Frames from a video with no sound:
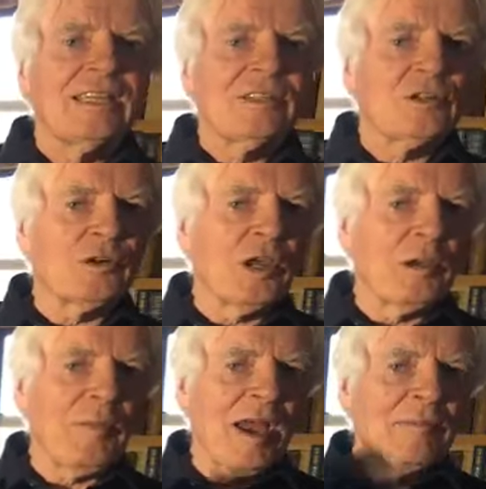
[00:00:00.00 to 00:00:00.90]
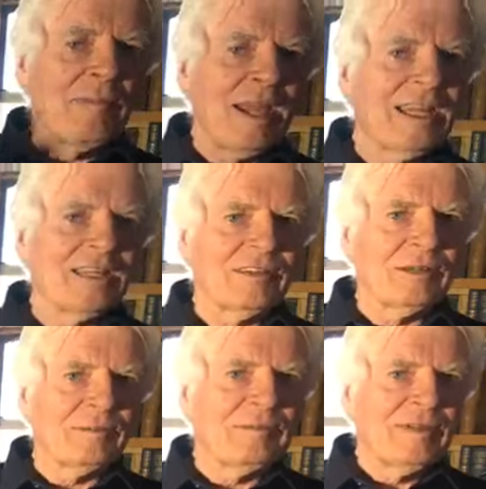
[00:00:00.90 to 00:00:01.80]
talking about making
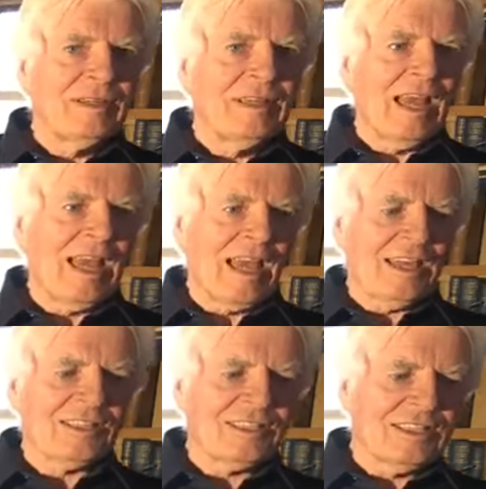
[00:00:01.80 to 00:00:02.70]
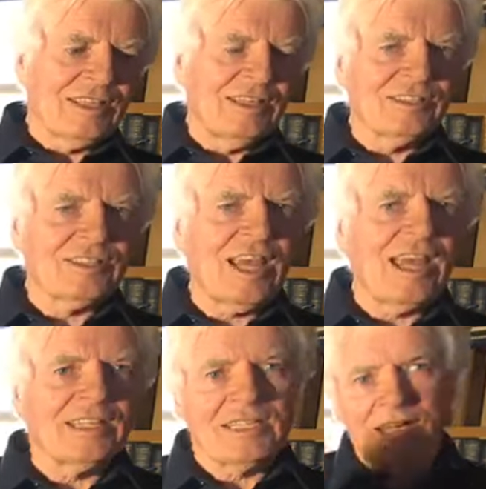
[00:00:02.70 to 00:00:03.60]
them as a
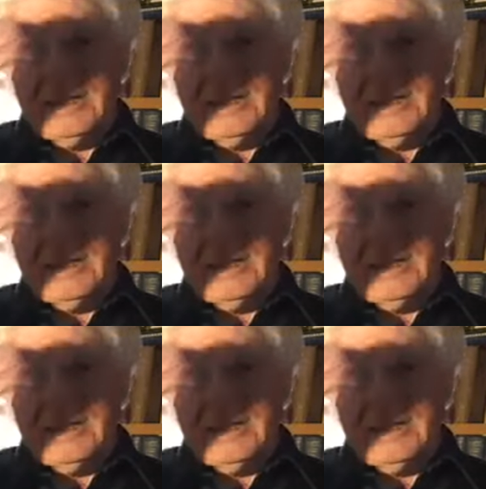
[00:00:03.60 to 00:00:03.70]
set,